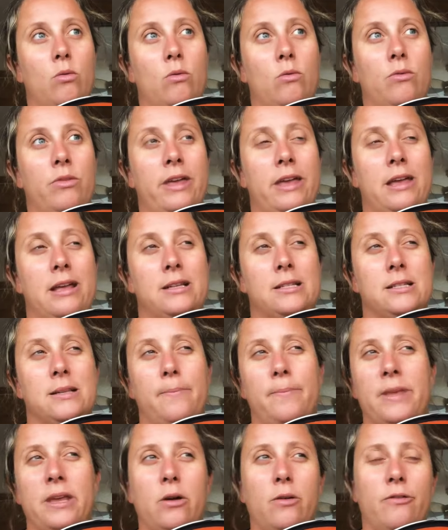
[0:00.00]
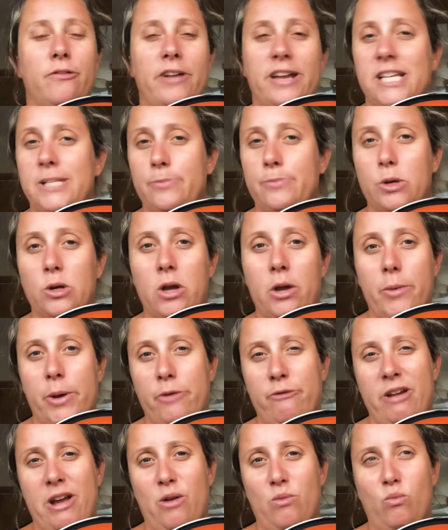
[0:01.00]
There's something on Facebook going
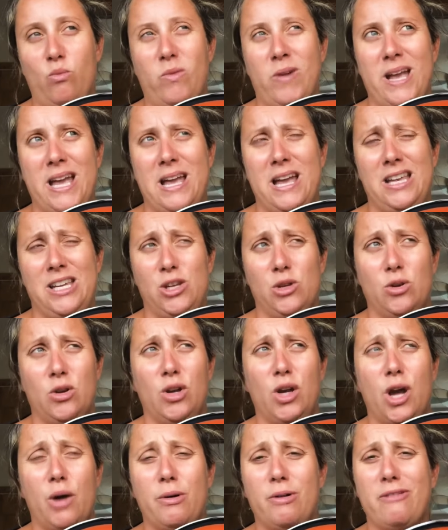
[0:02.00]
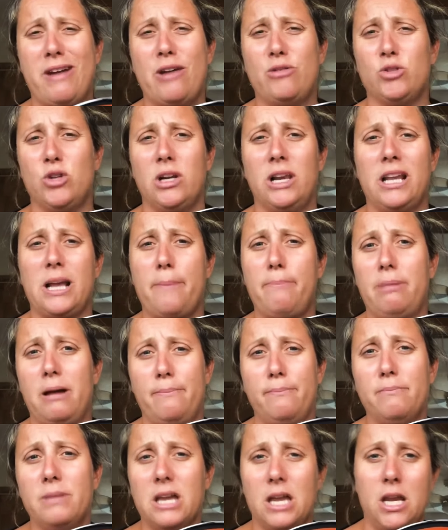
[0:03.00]
around where you can go around on like a
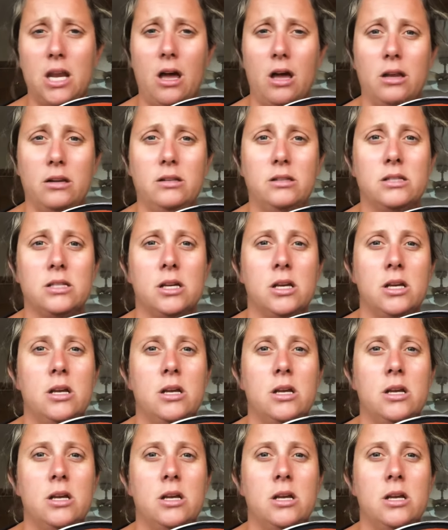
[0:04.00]
pumpkin hunt,